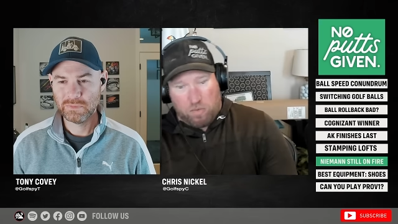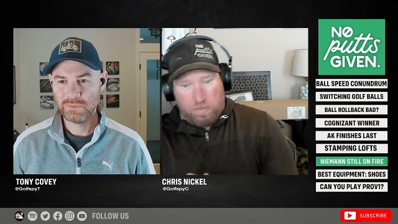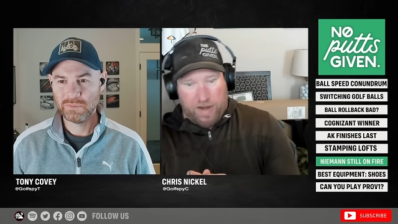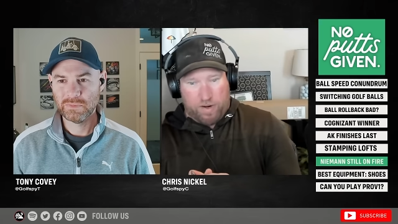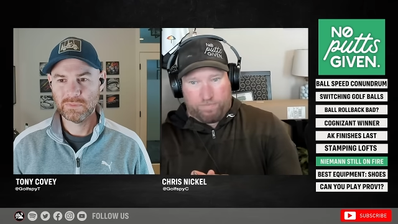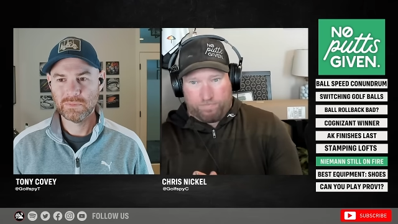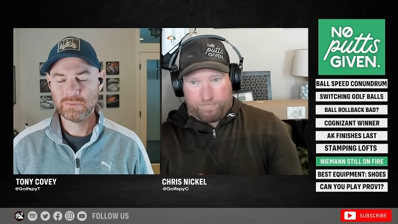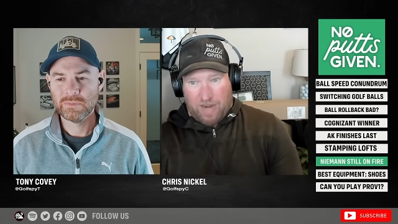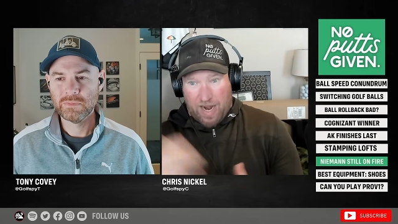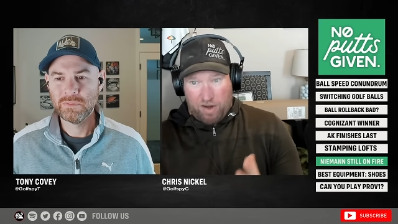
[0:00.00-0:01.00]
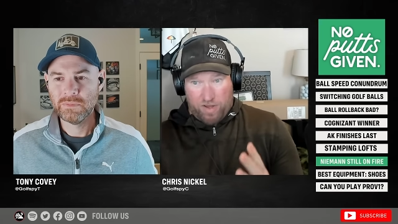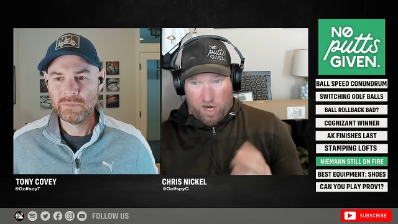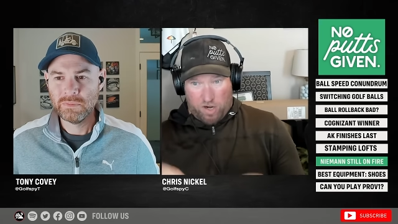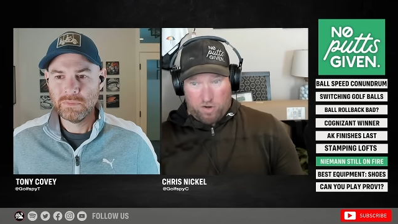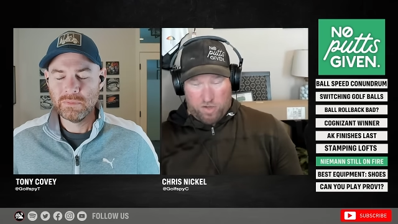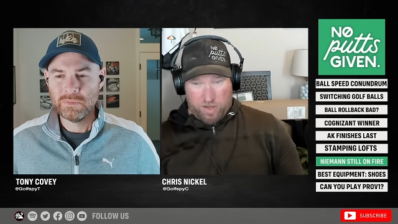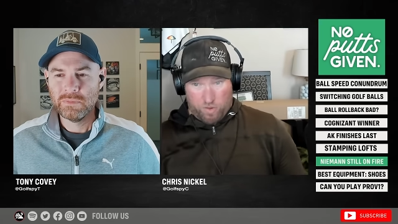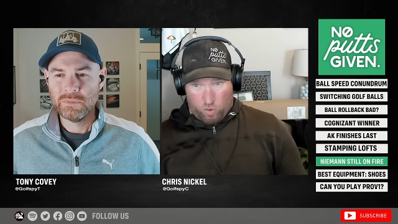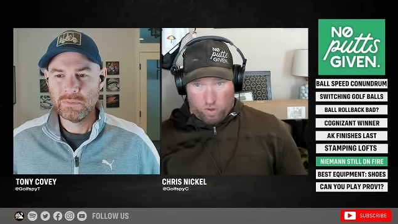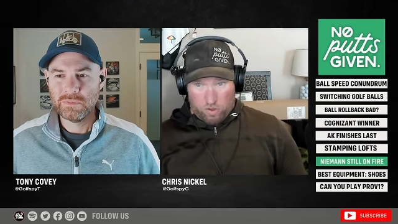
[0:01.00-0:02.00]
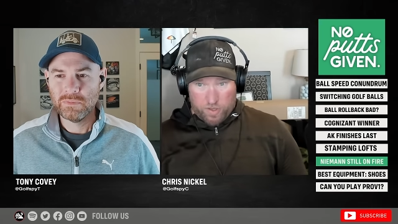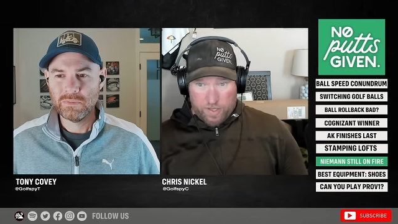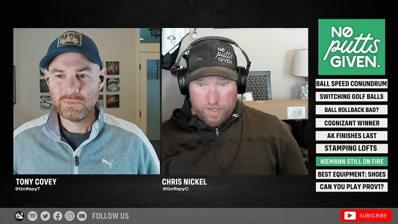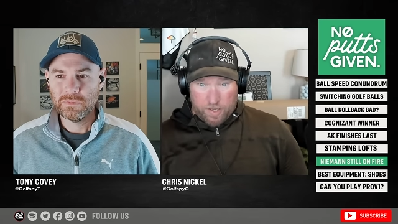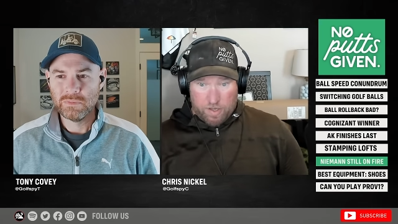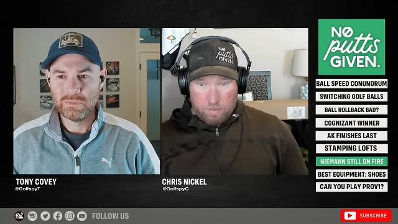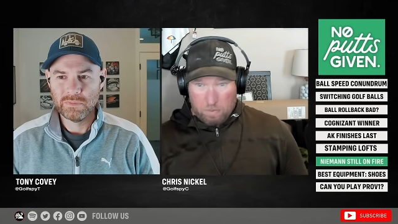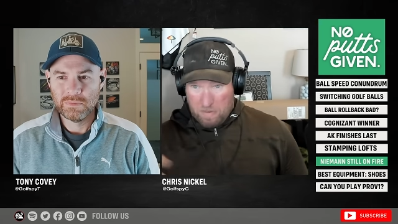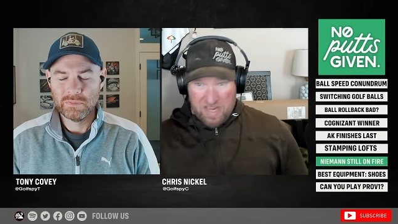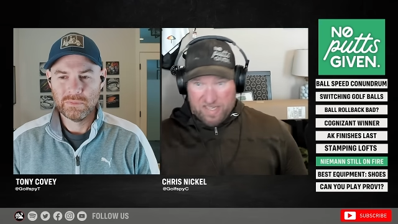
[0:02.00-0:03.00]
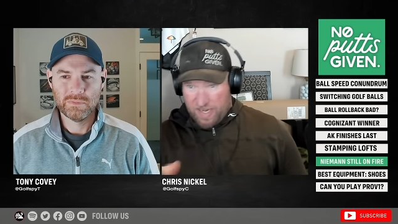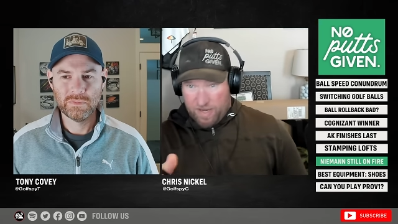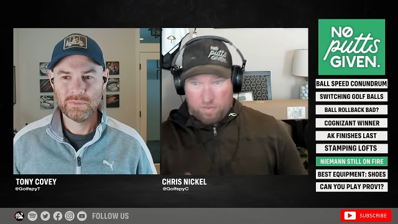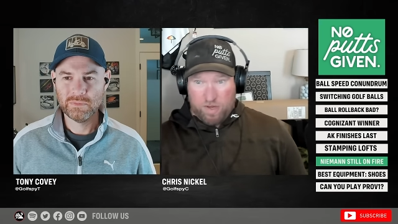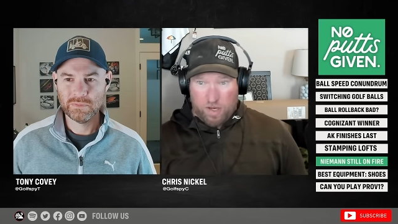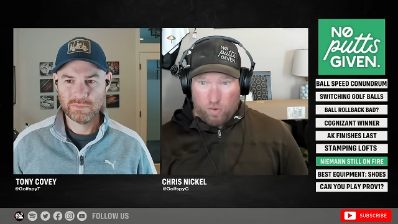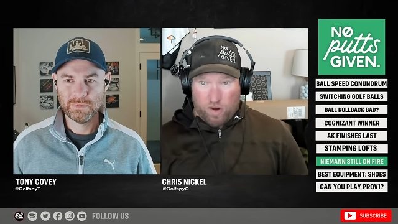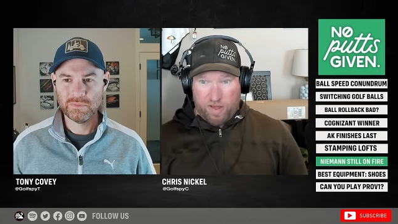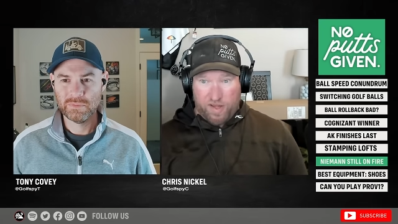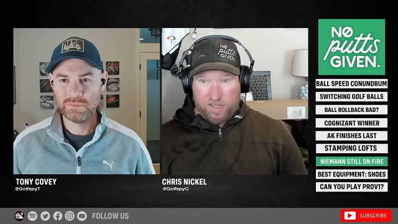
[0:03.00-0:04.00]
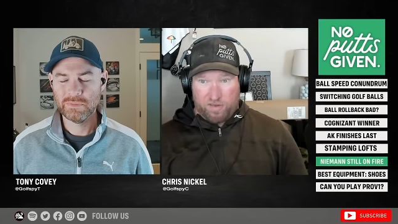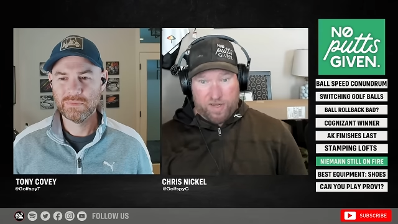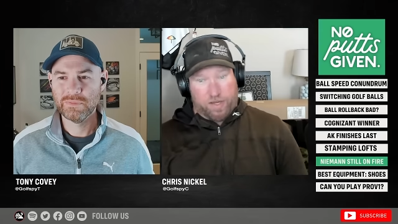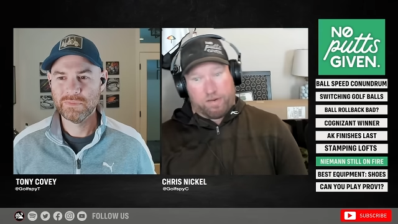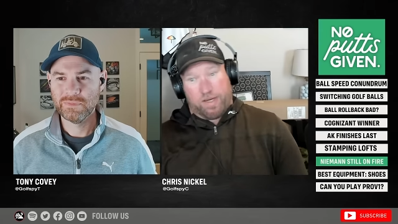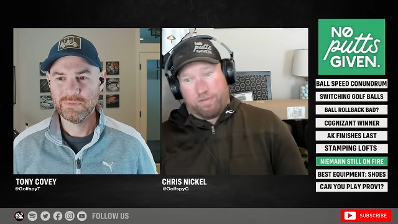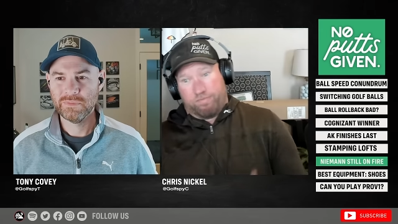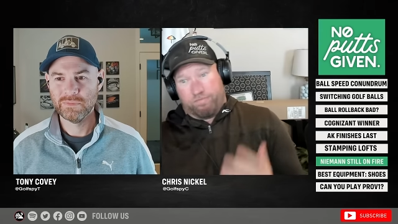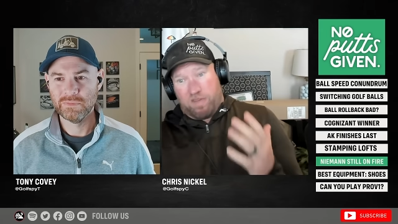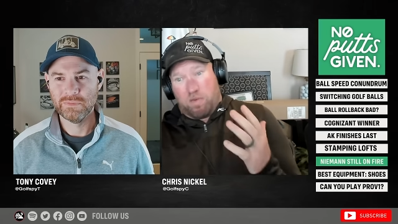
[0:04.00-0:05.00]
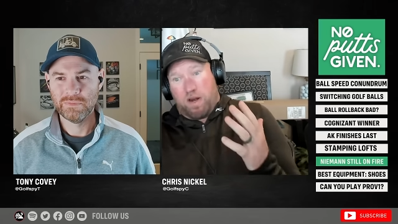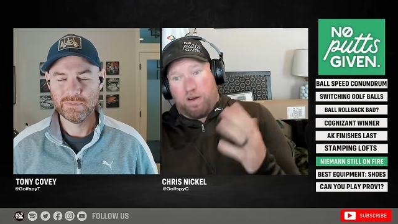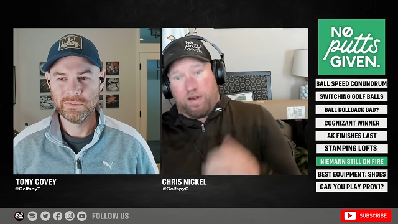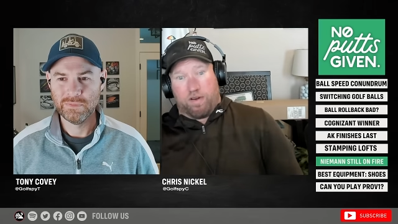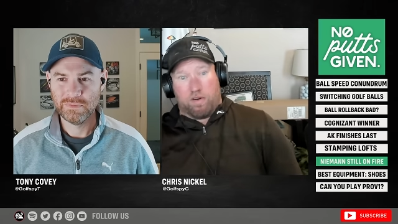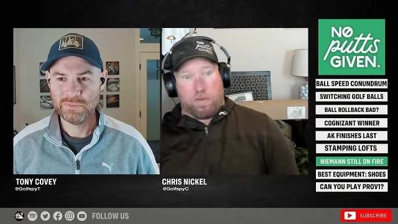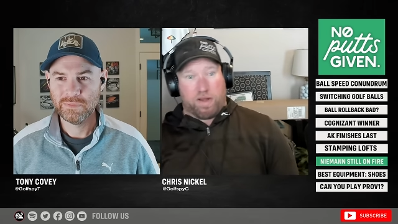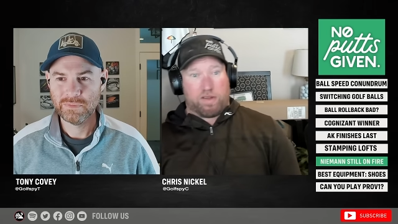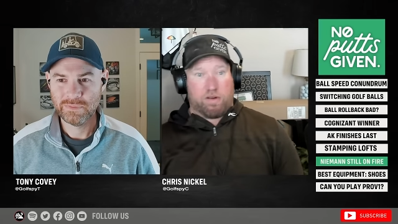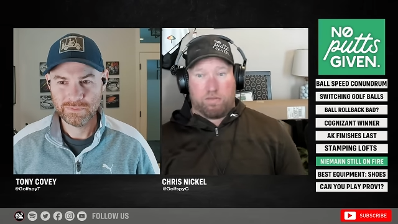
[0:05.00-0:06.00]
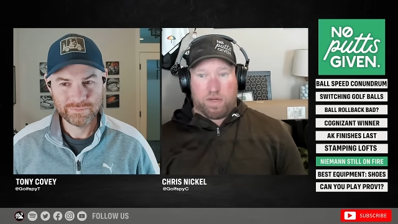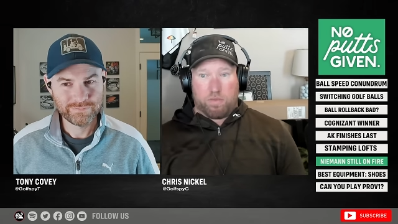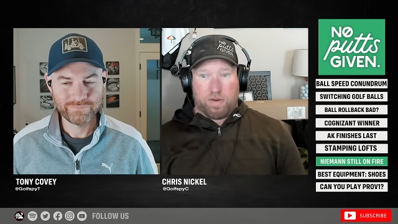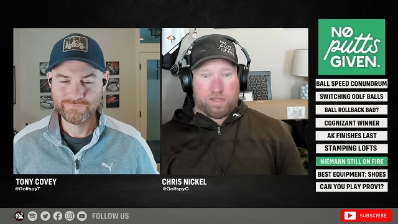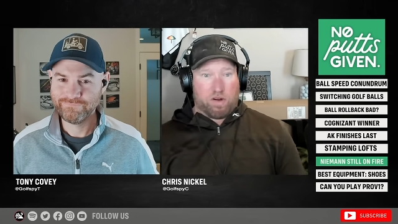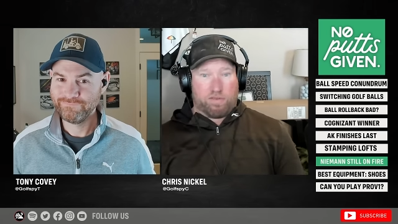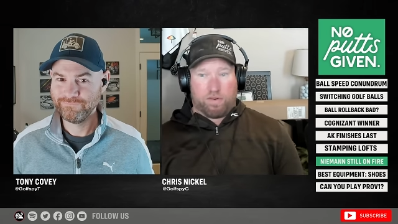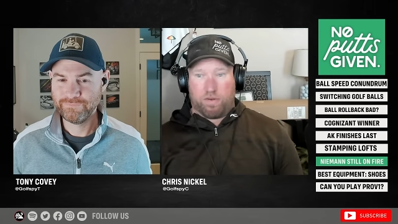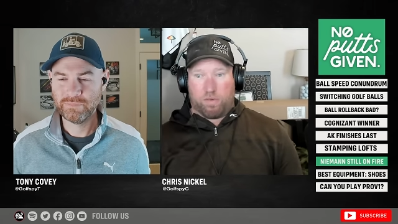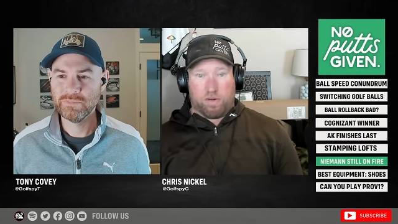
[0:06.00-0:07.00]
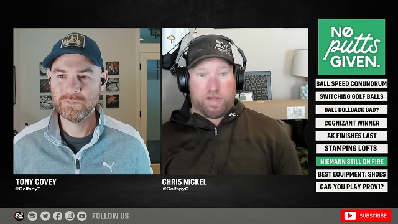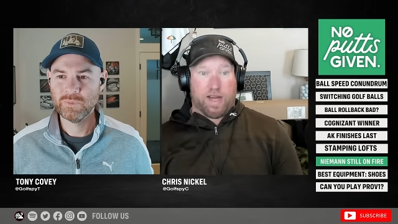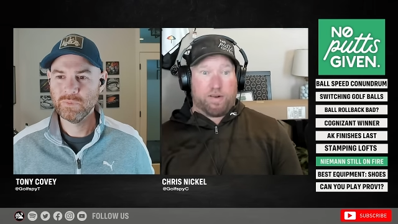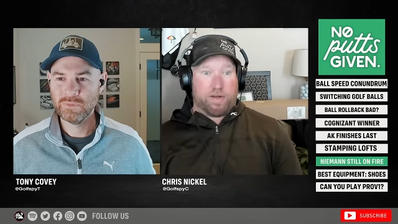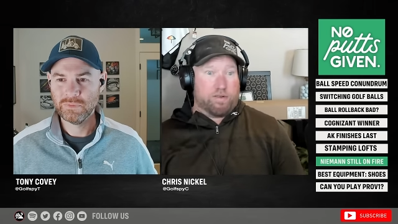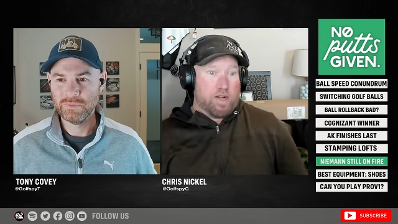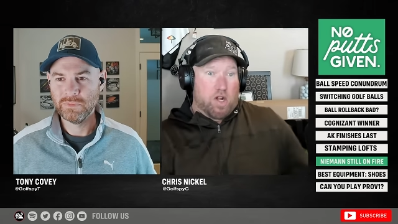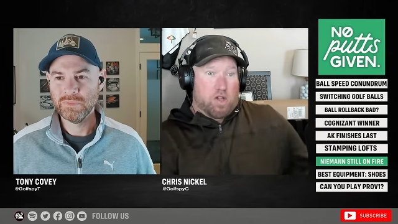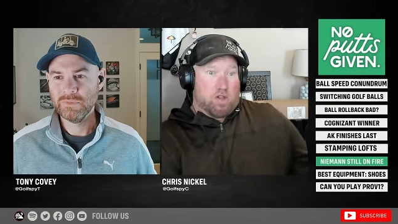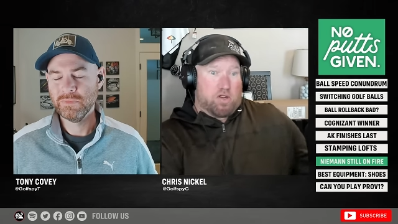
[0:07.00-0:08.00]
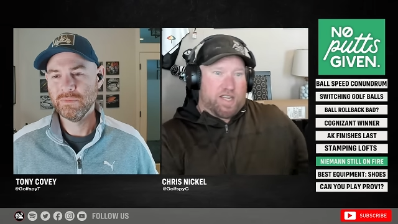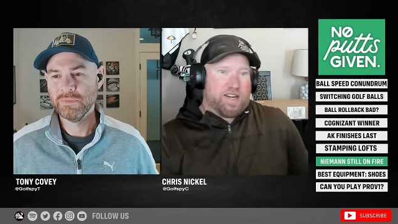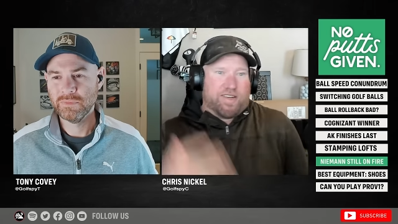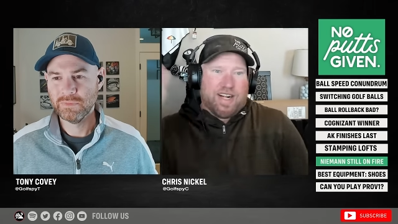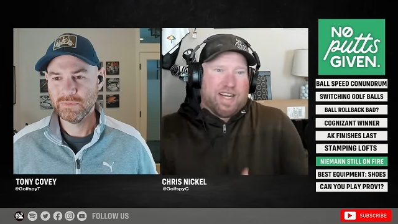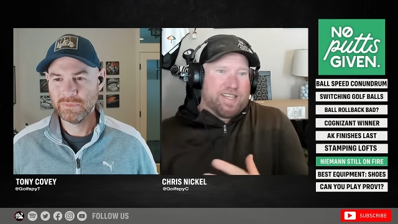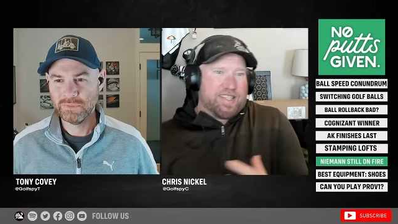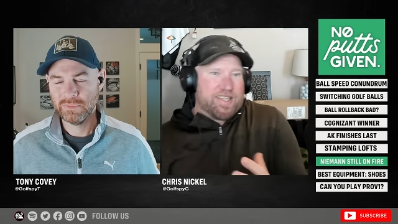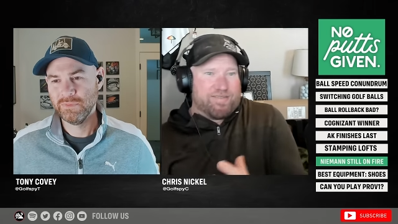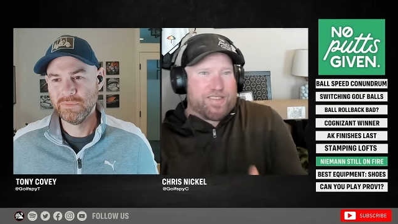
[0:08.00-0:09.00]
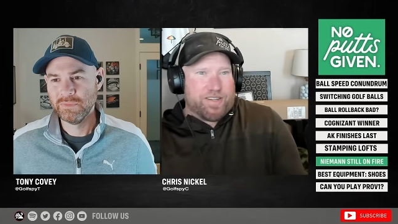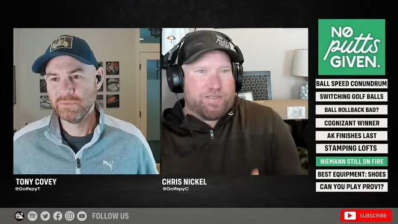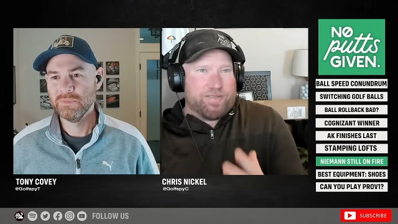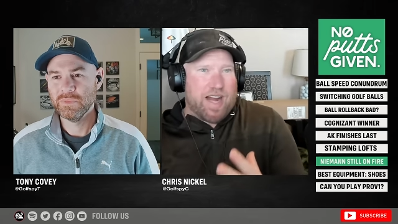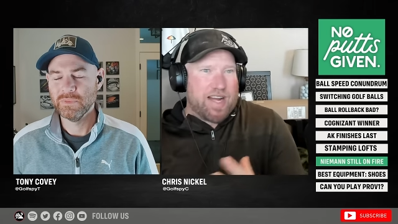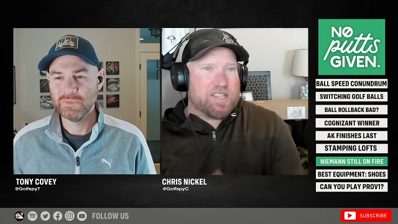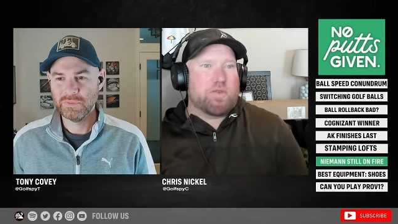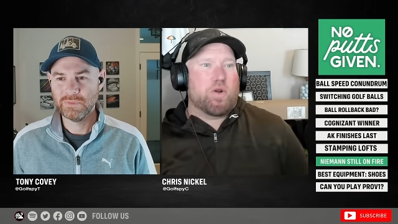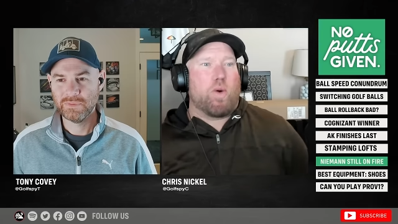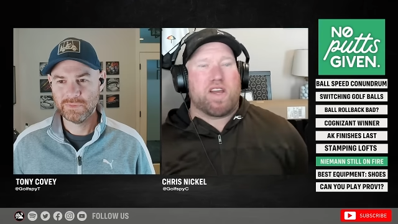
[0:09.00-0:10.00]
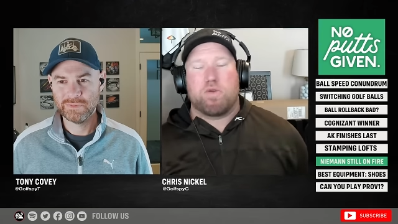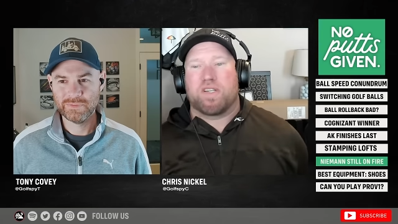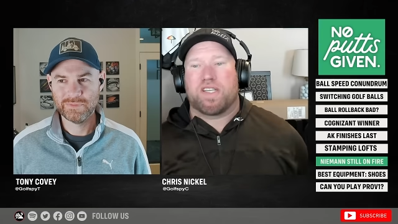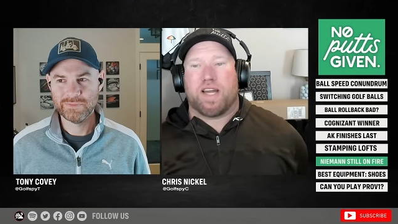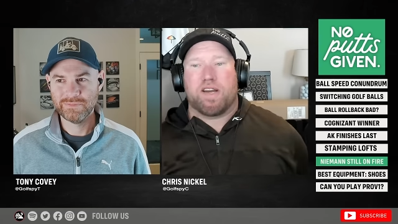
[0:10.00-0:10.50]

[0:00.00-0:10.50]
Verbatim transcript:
Speaker 1: better, higher than a hundredth in the world, beats him in one of these events. Like, well, maybe you are the hundred best, you know, best golfer in the world. I don't know. Look, you know, so I just don't know why you'd set